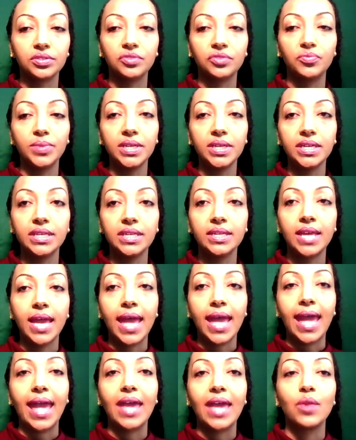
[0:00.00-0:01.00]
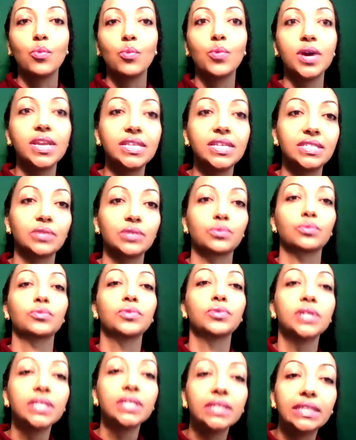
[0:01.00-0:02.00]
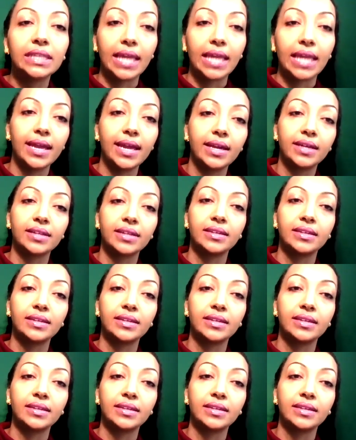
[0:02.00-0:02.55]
you've been, and what is it really like?